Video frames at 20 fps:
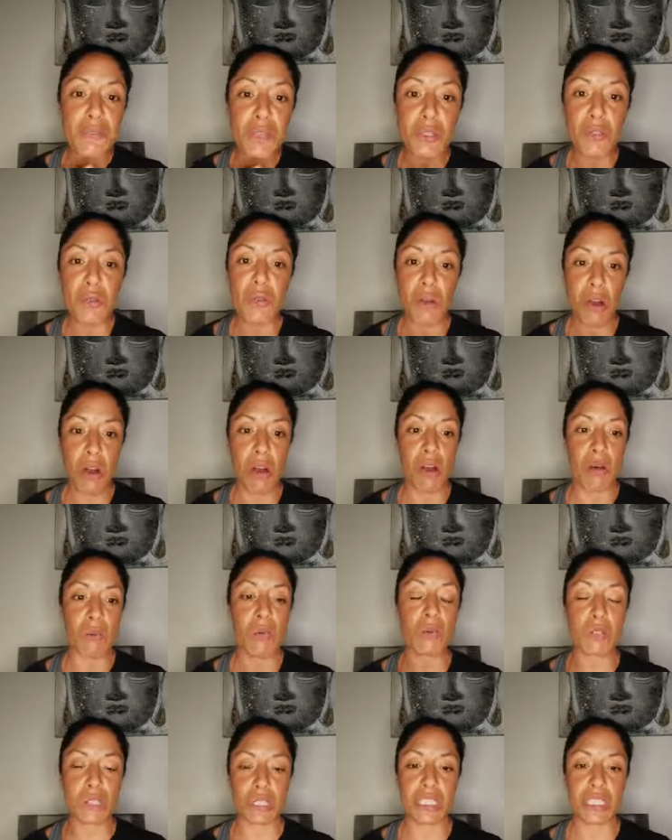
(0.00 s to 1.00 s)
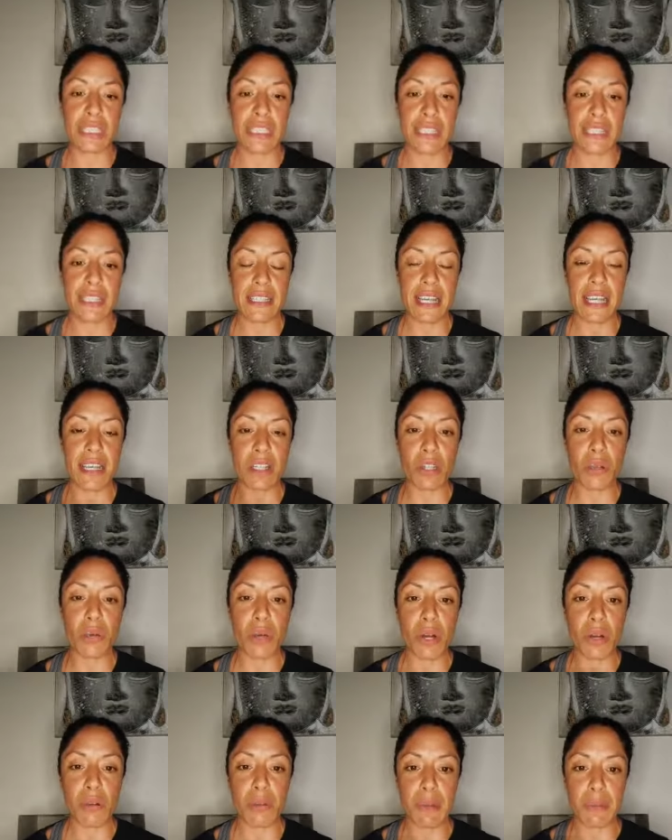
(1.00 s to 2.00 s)
you are watching this and you
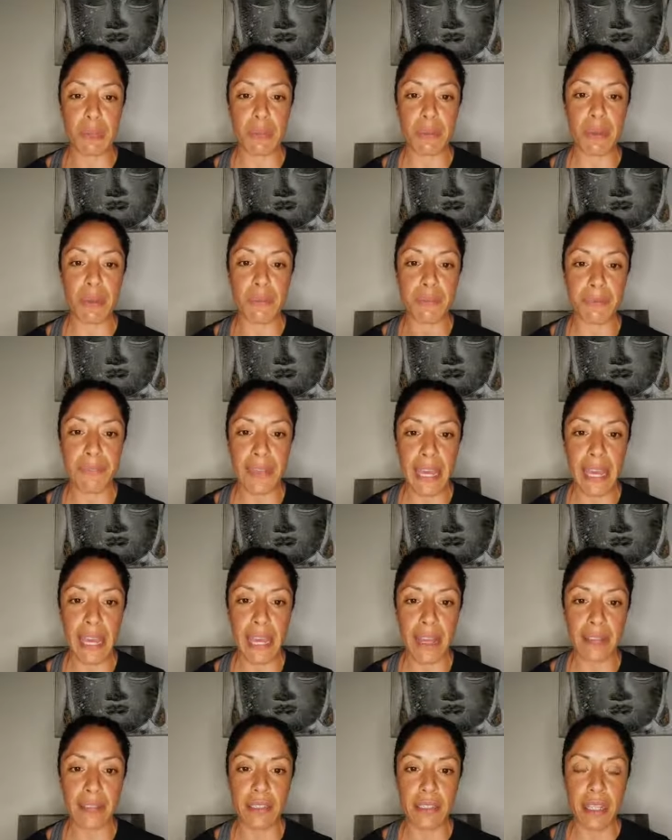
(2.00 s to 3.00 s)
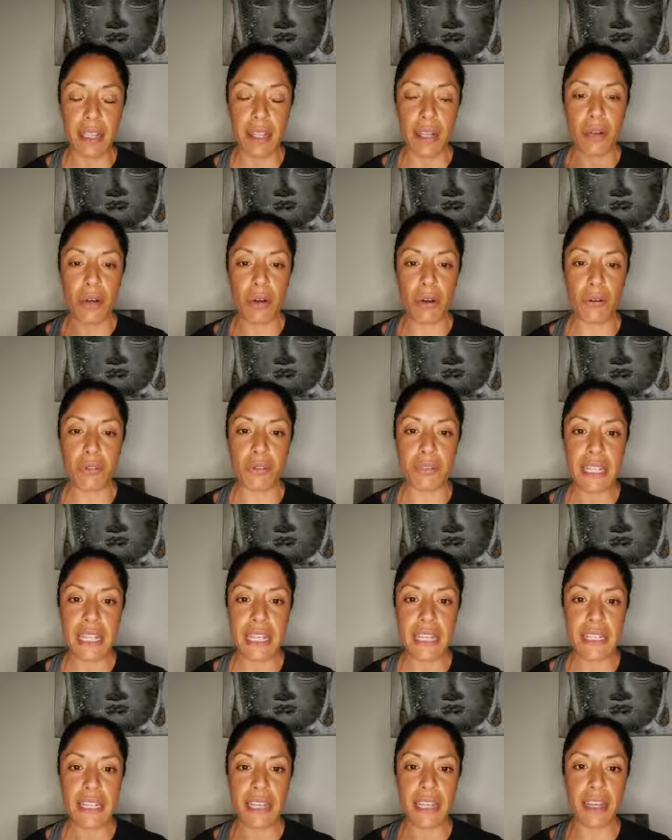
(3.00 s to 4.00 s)
are gripped by fear of
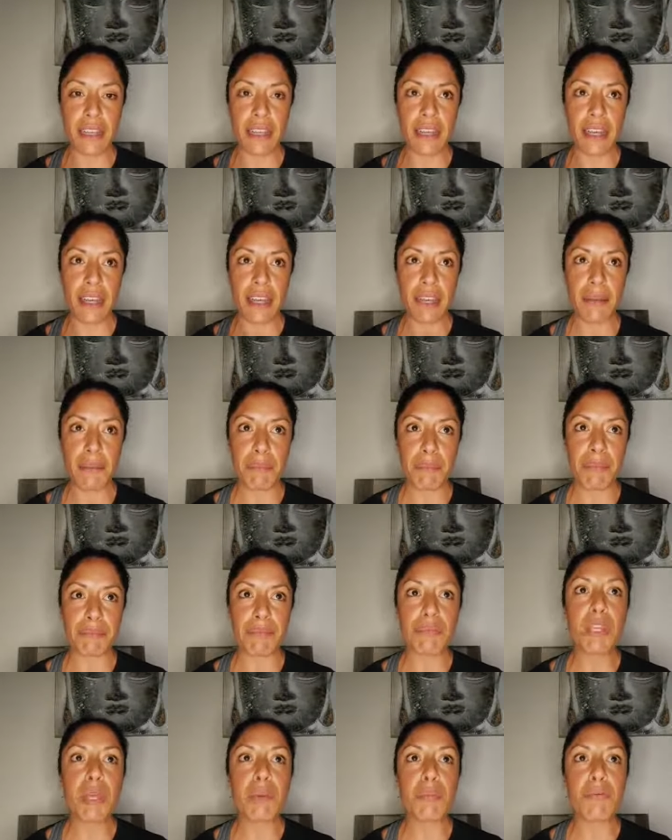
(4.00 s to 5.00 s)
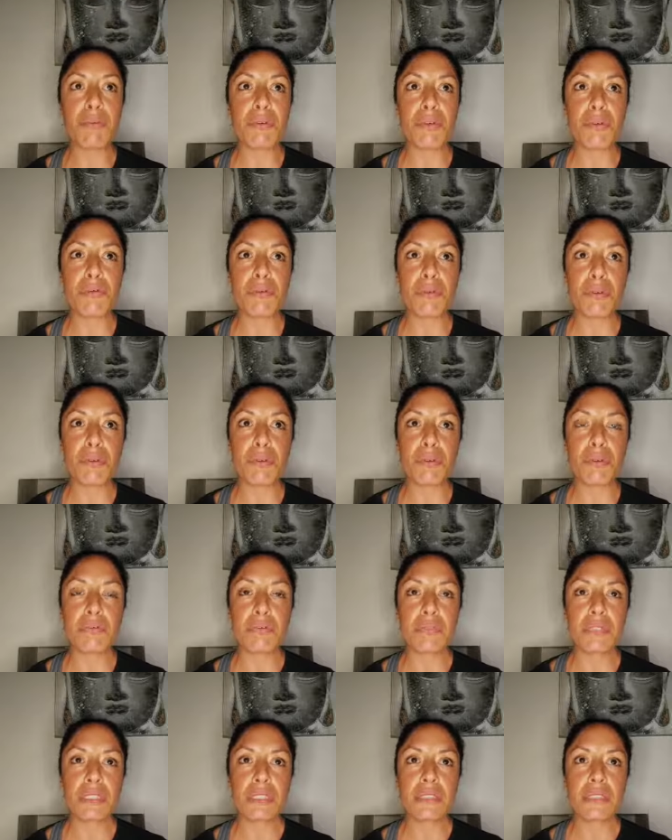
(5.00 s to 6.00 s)
needing um, approval,
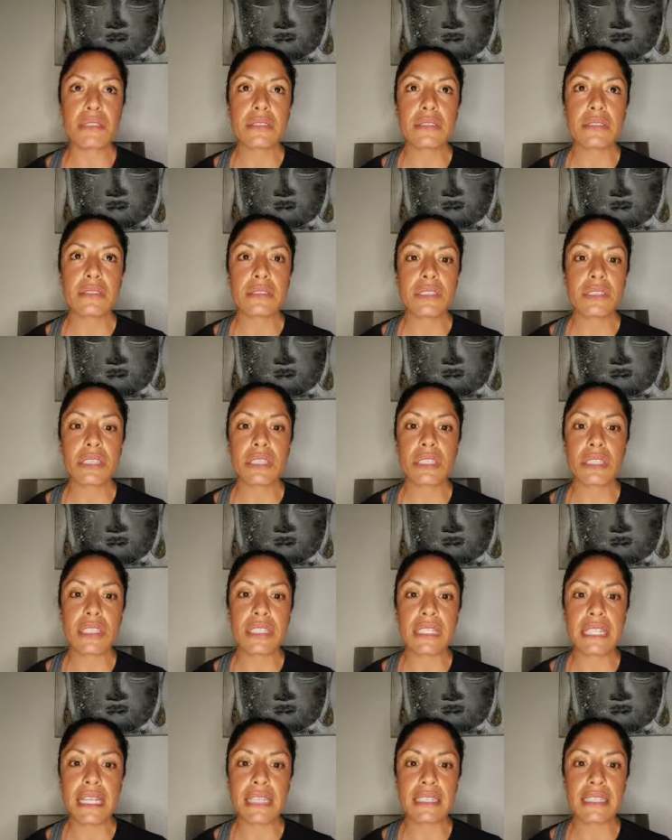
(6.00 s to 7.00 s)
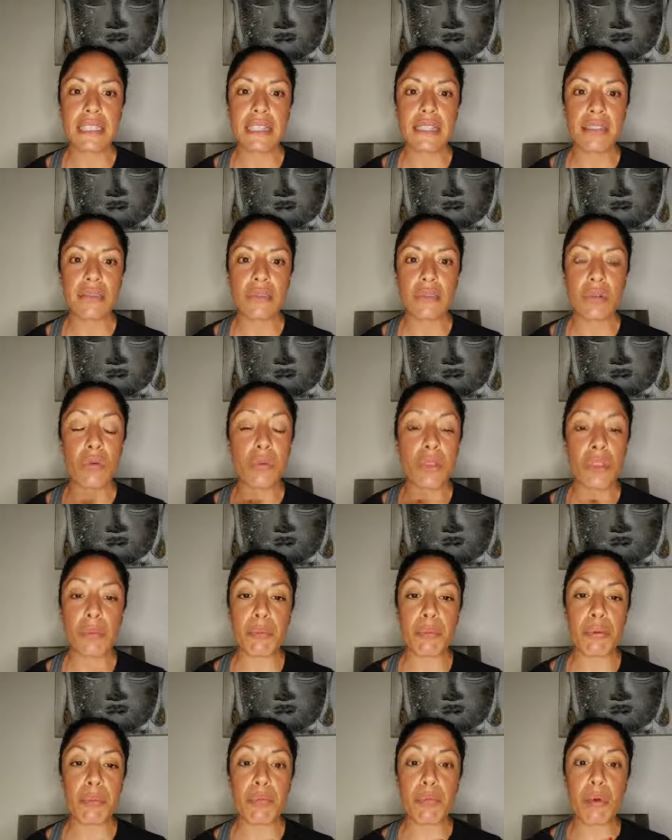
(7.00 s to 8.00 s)
you don't need it. All the
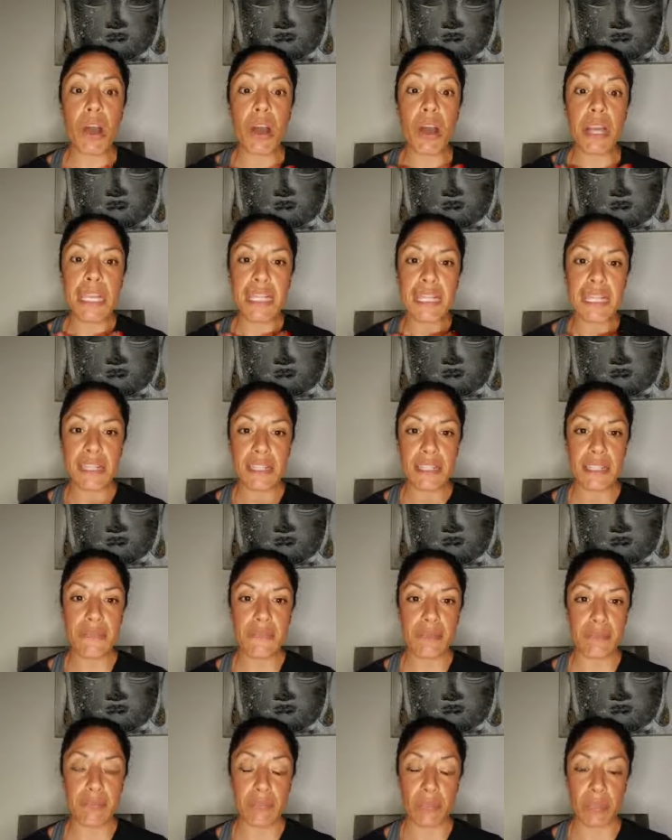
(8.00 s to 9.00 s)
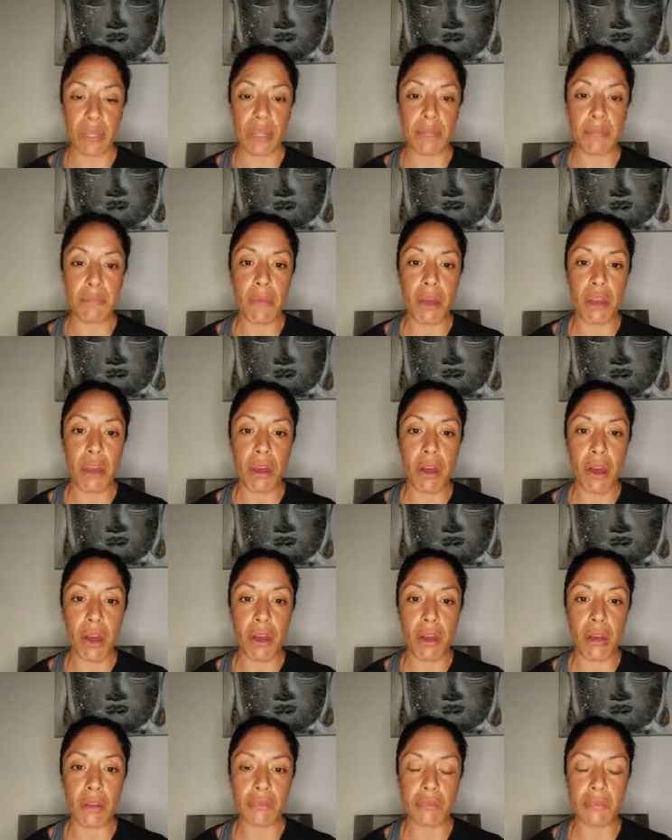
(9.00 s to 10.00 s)
approval I need is within my
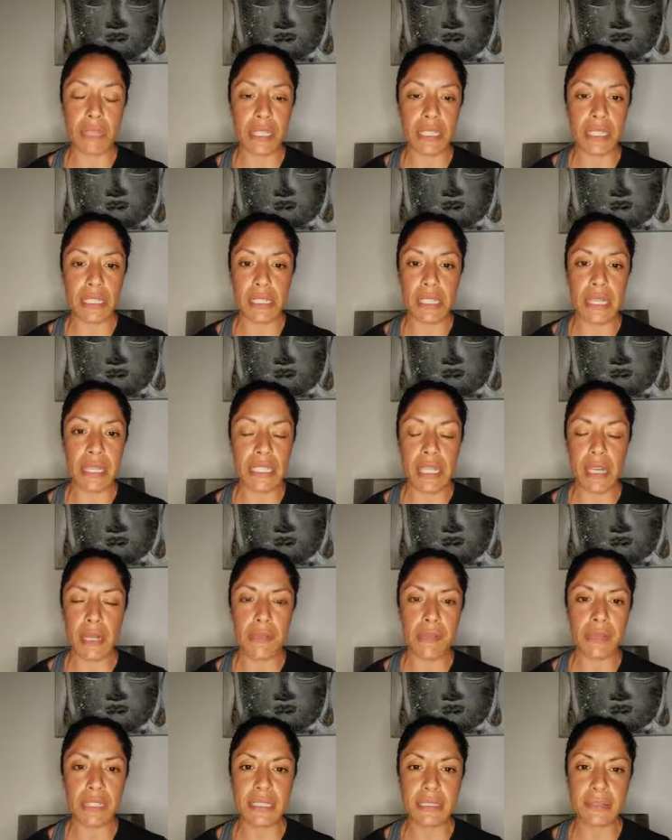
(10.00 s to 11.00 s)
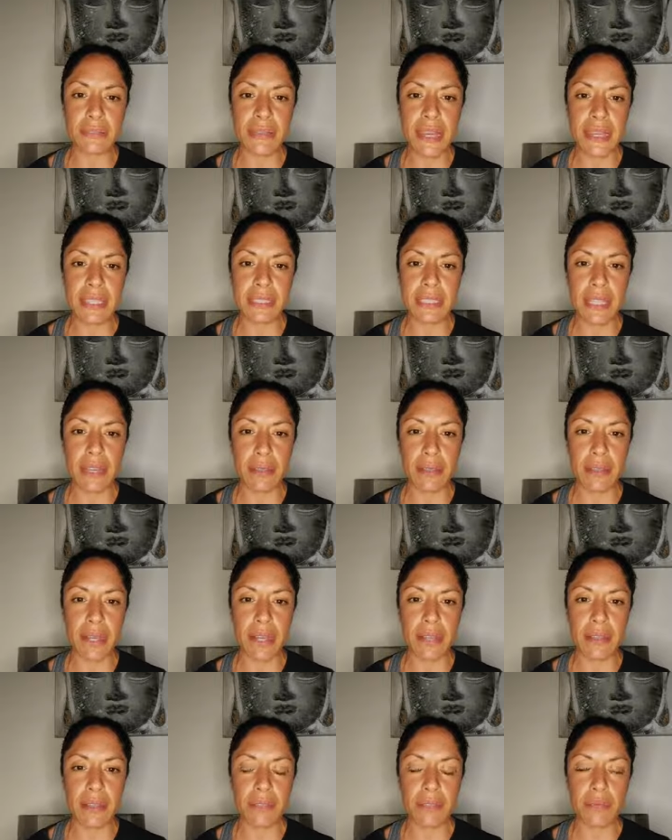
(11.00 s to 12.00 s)
heart. I don't need anybody to validate
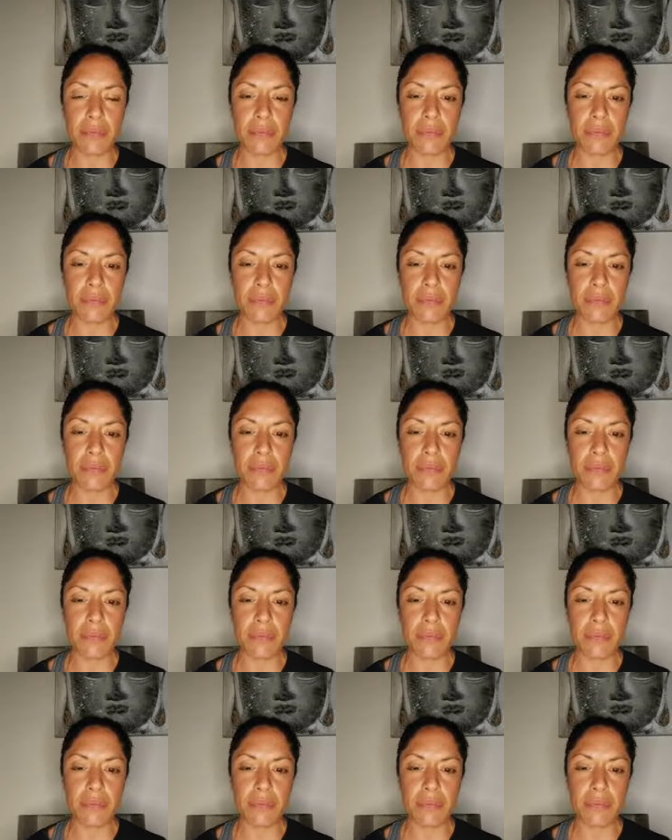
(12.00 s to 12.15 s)
me.